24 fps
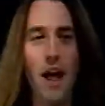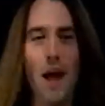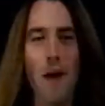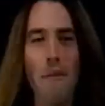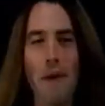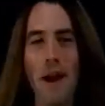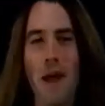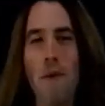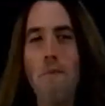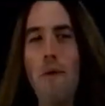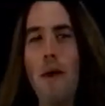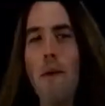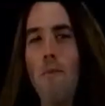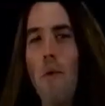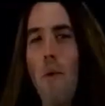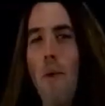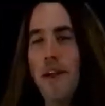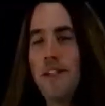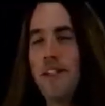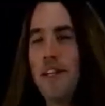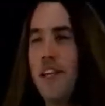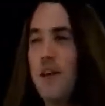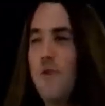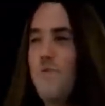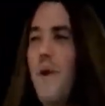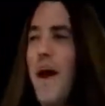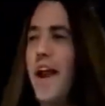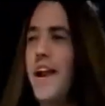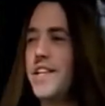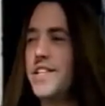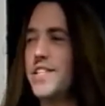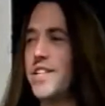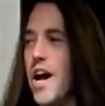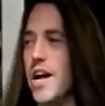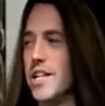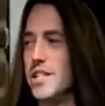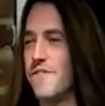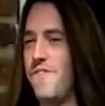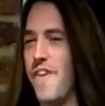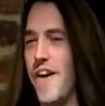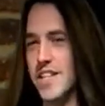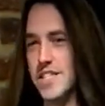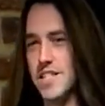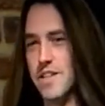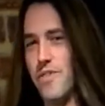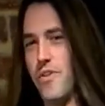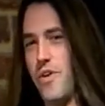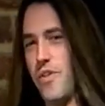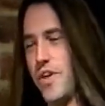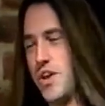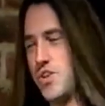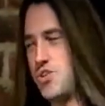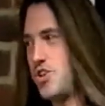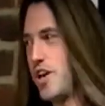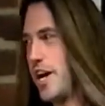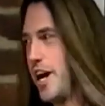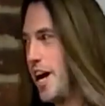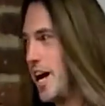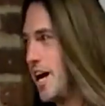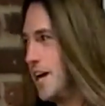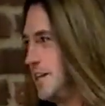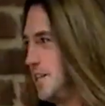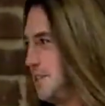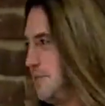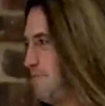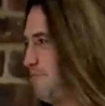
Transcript: how many people went to the Renaissance Festival this year?